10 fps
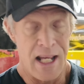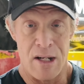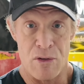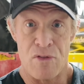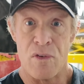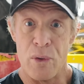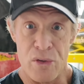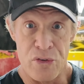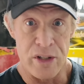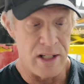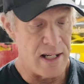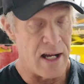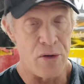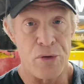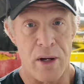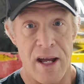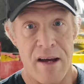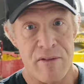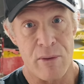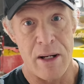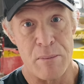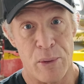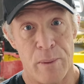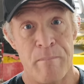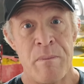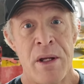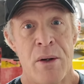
And it was fully seated now. So I have the right bolt.